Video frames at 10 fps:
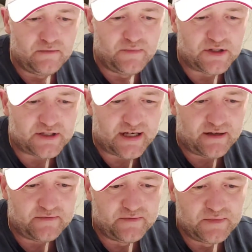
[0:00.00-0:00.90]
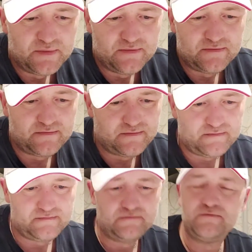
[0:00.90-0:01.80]
But yeah,
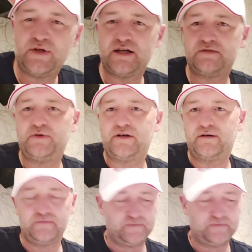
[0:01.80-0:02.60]
nice beer.